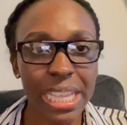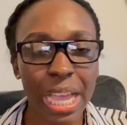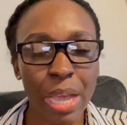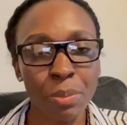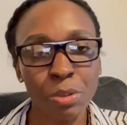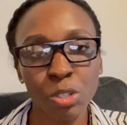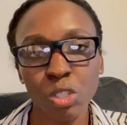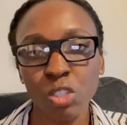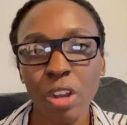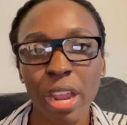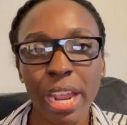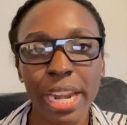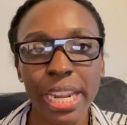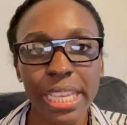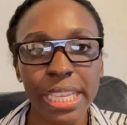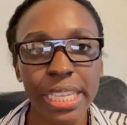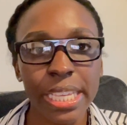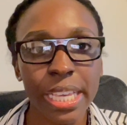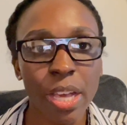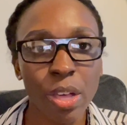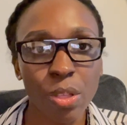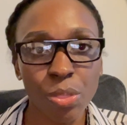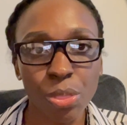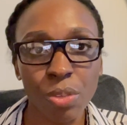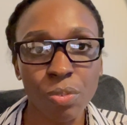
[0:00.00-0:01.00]
I would try to eat
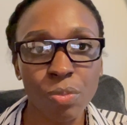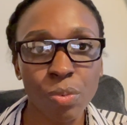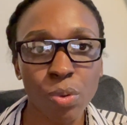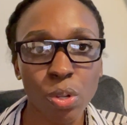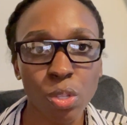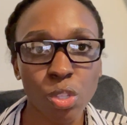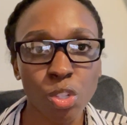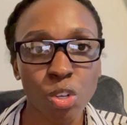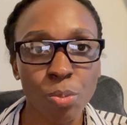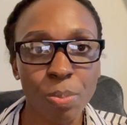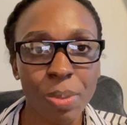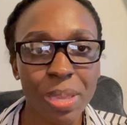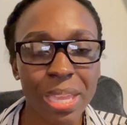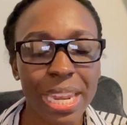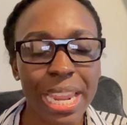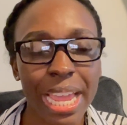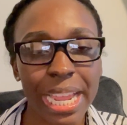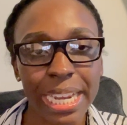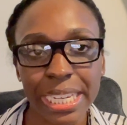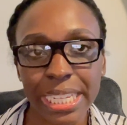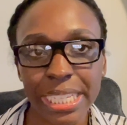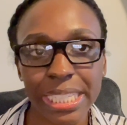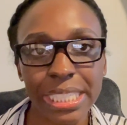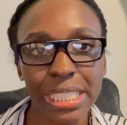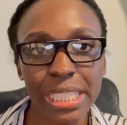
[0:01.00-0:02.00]
healthy for a little bit and I
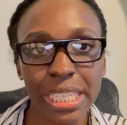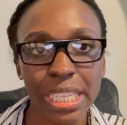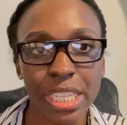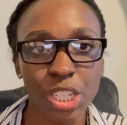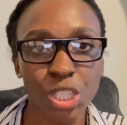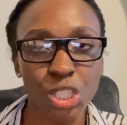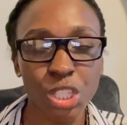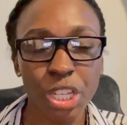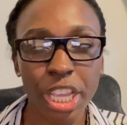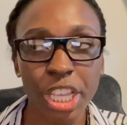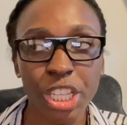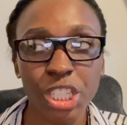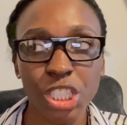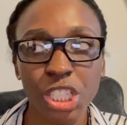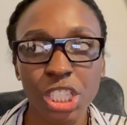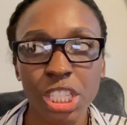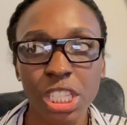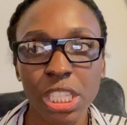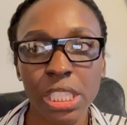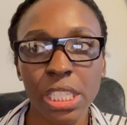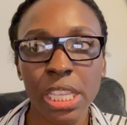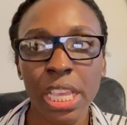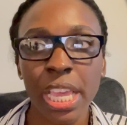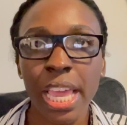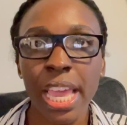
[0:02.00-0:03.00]
didn't see any
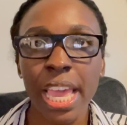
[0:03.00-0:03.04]
changes,